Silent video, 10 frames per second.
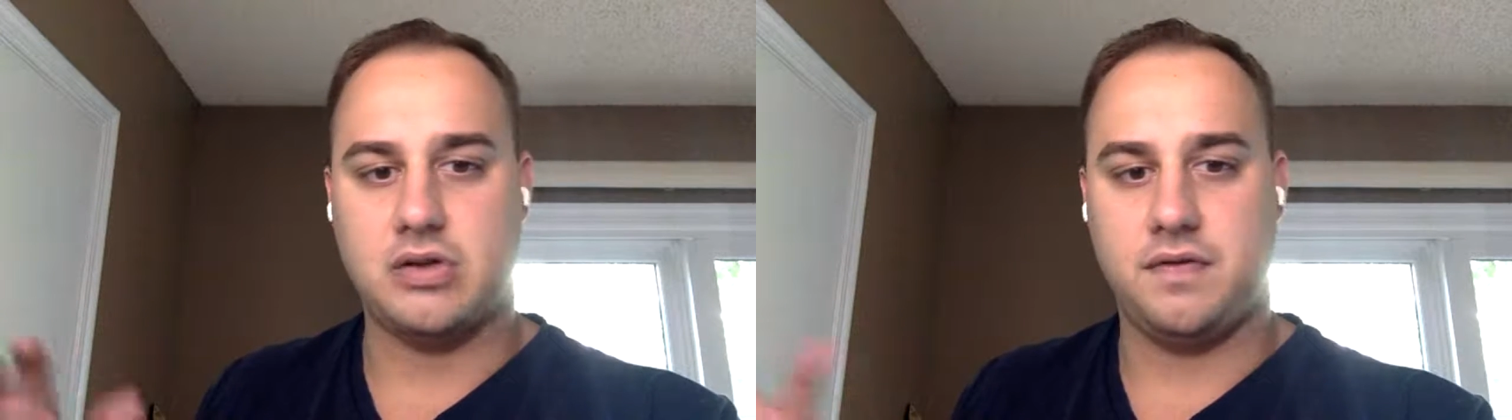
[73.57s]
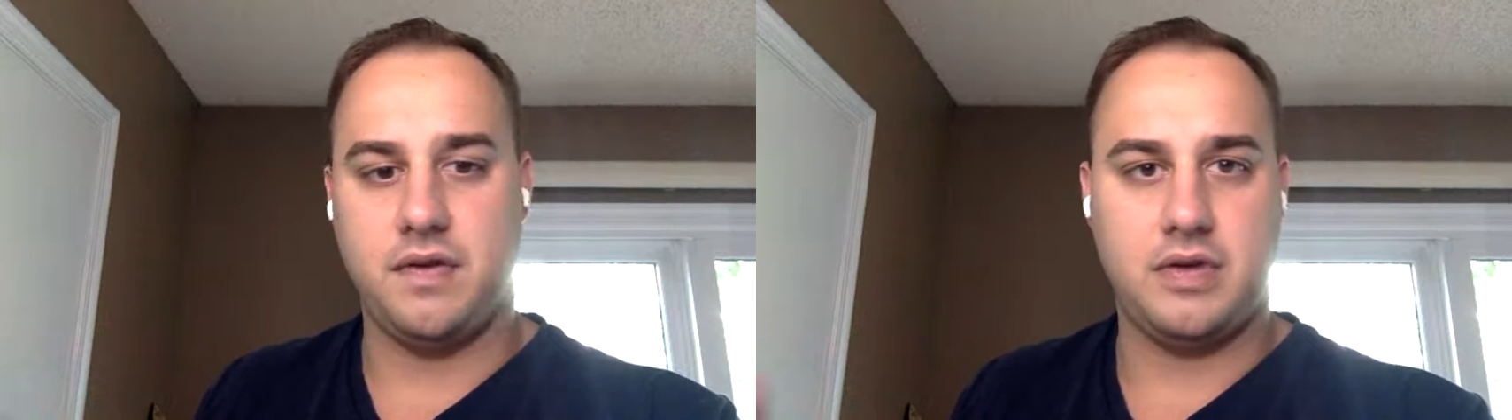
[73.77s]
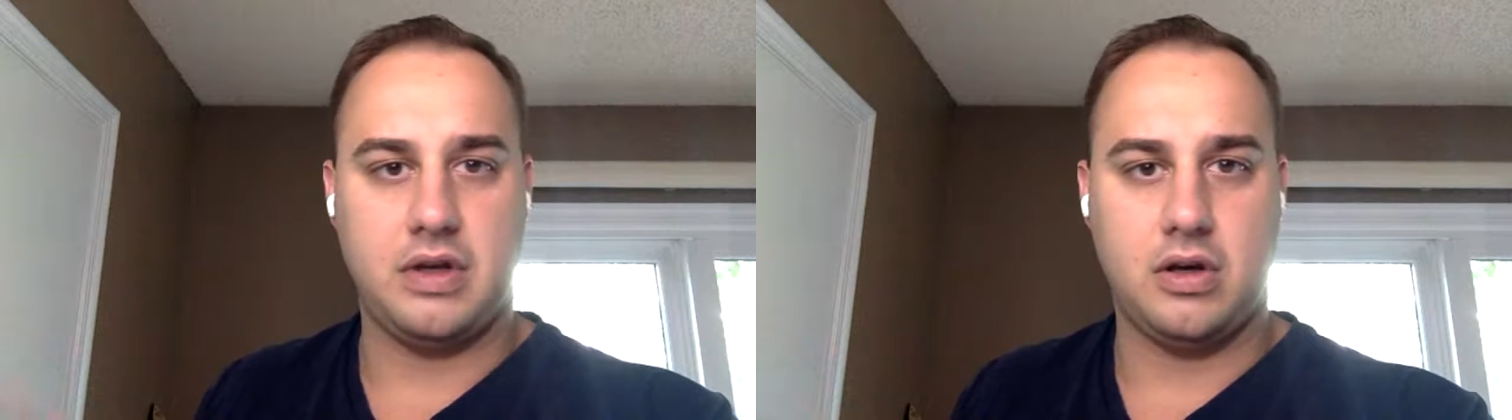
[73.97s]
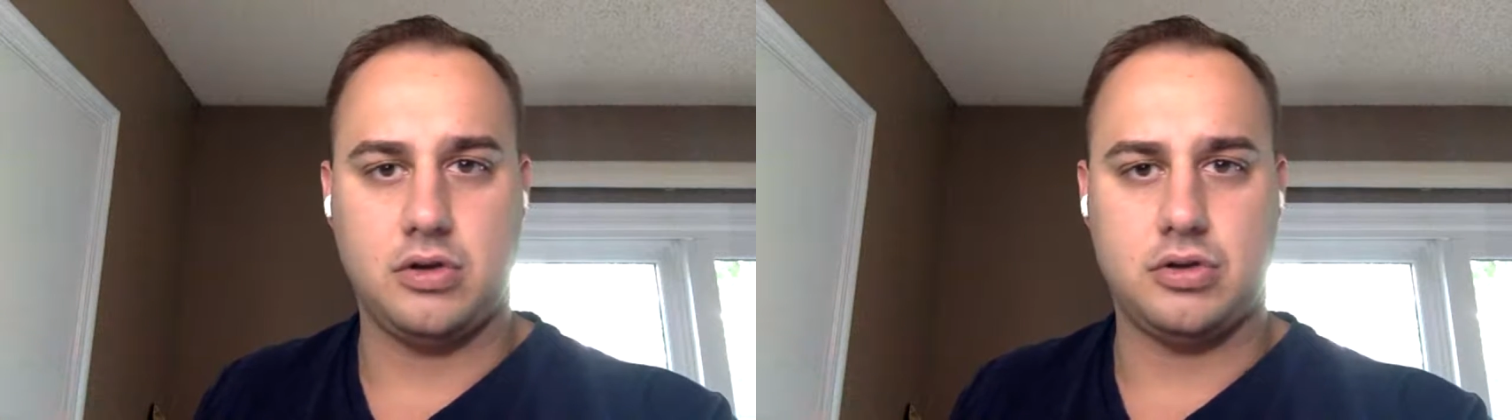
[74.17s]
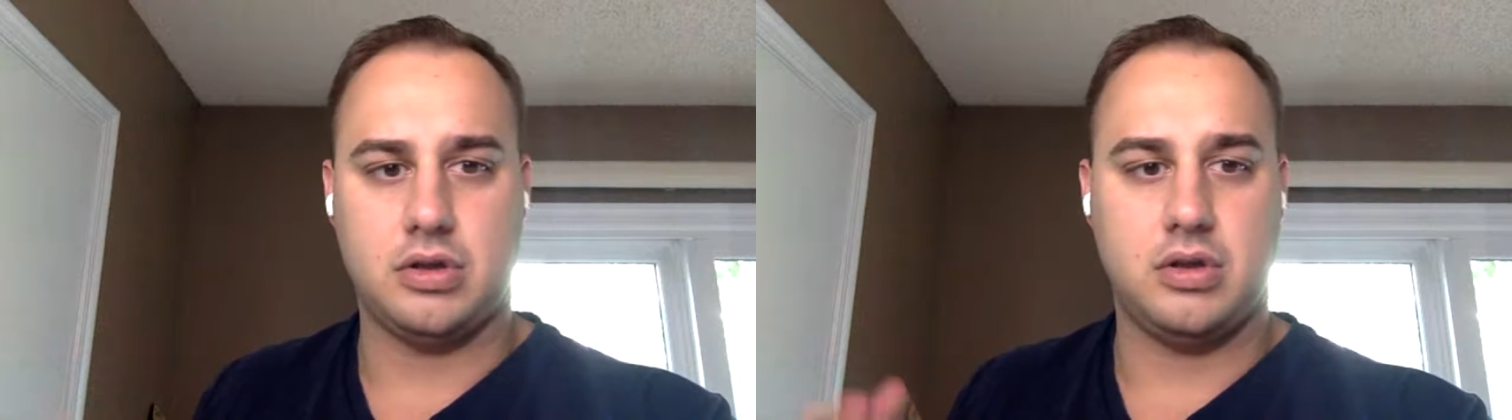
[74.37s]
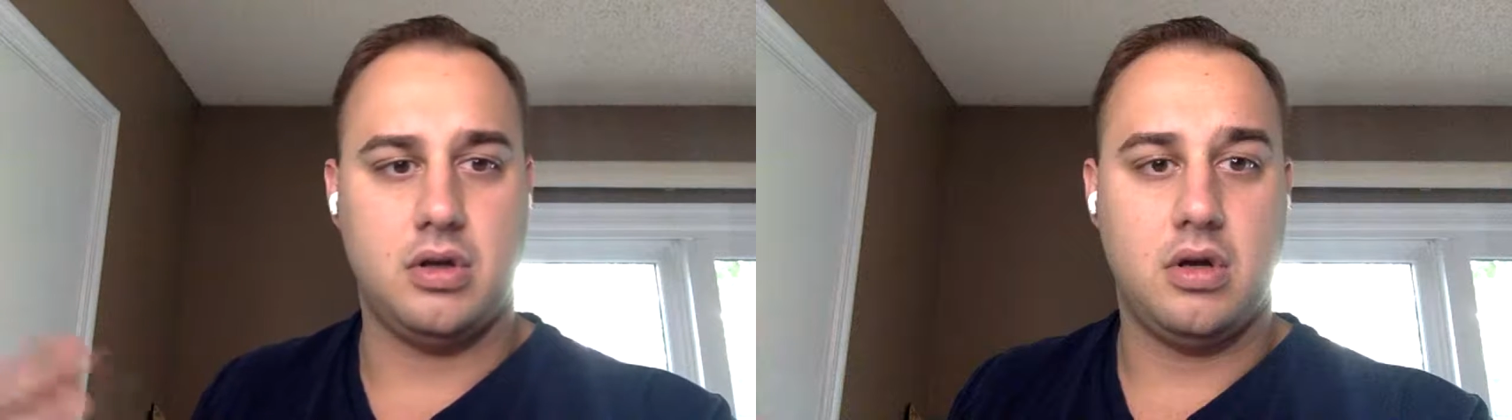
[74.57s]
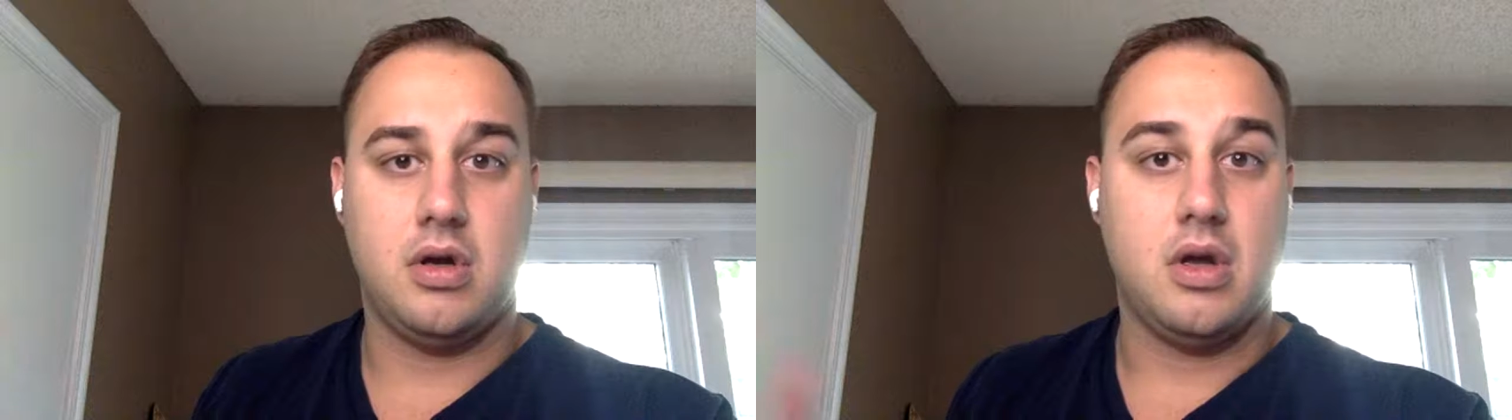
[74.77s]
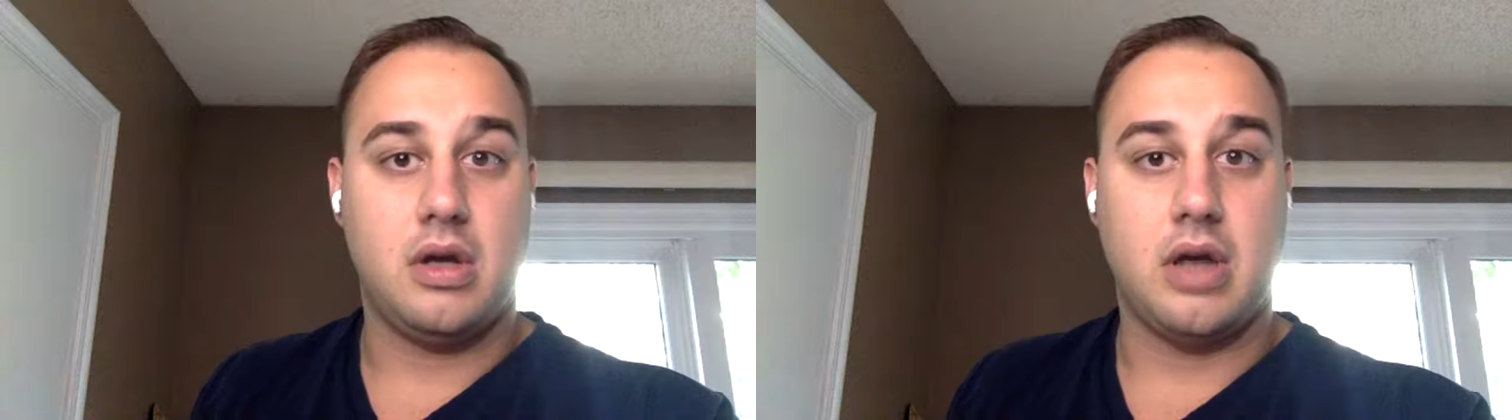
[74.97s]

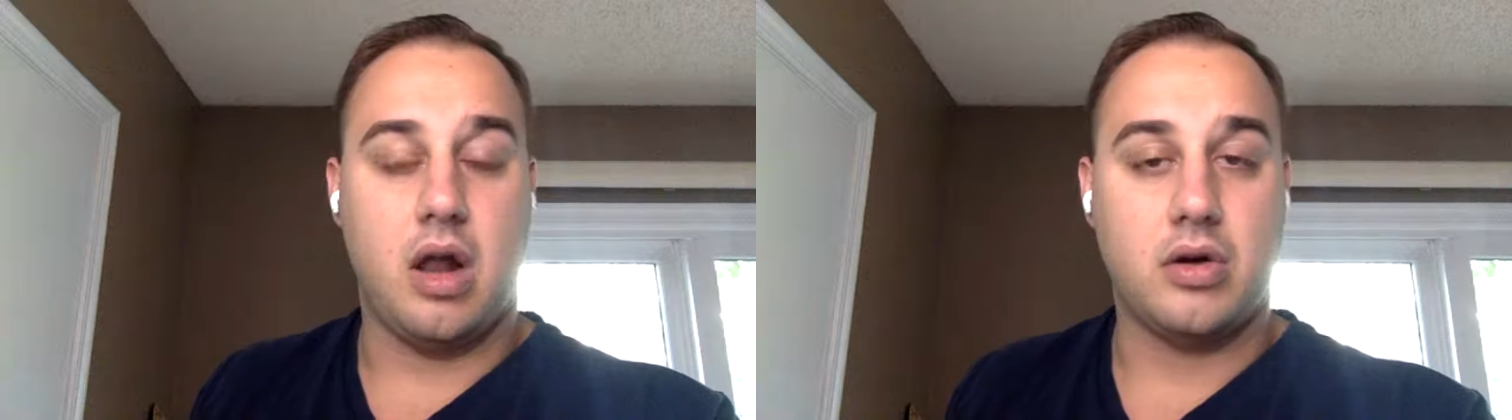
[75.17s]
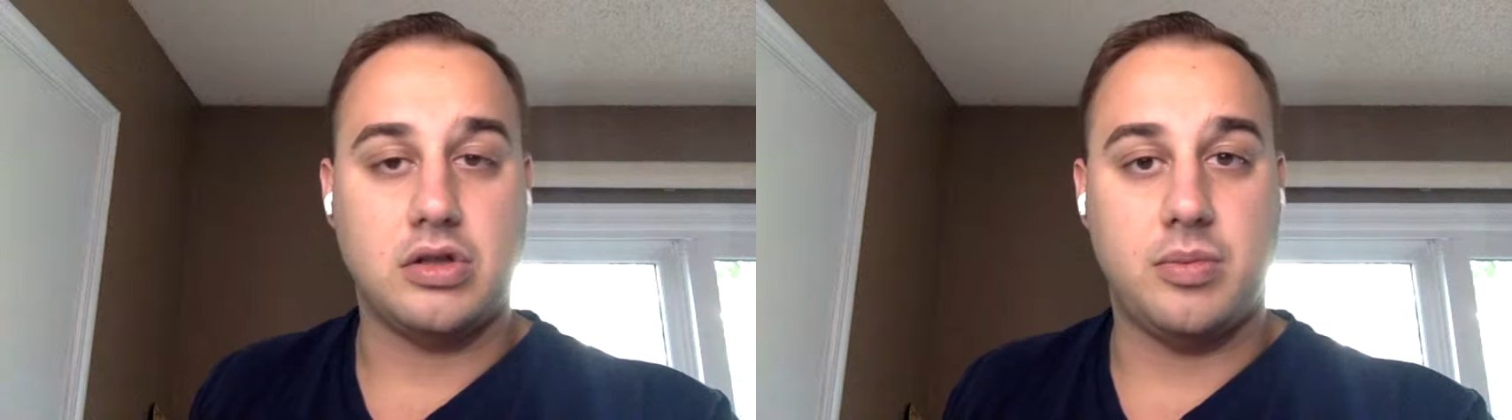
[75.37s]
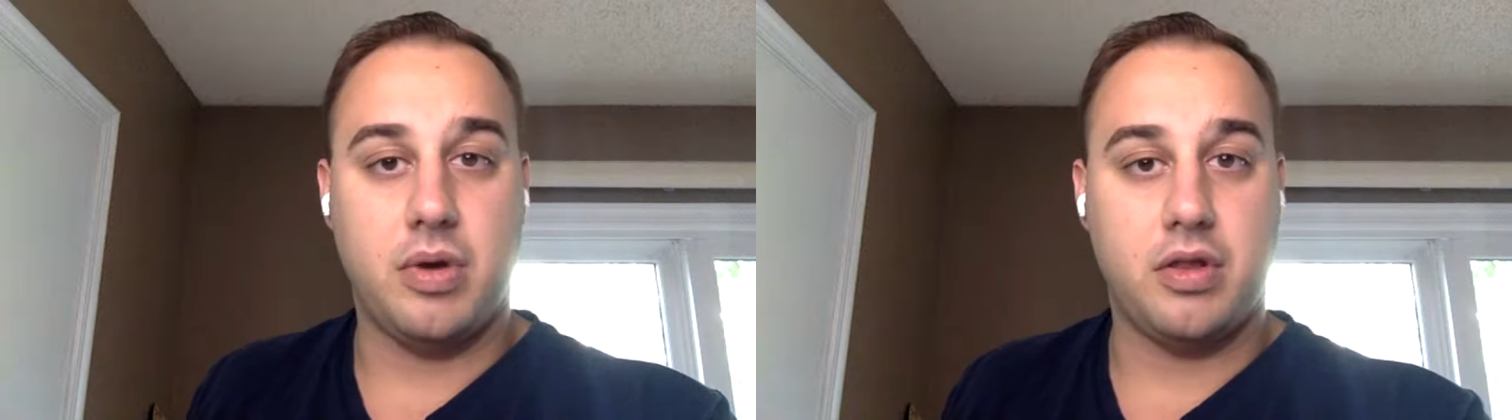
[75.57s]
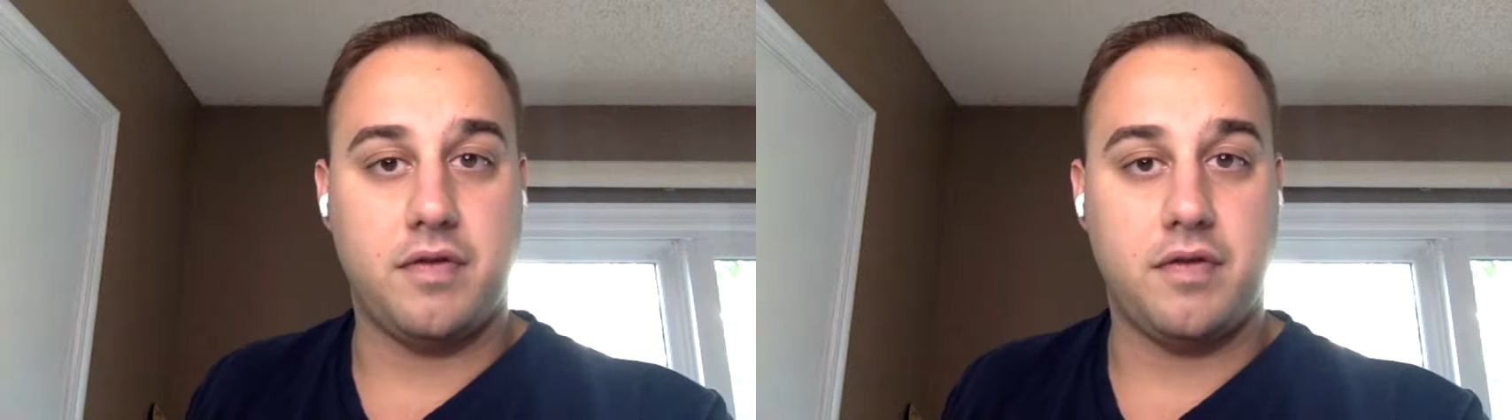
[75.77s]
$1,500 a month from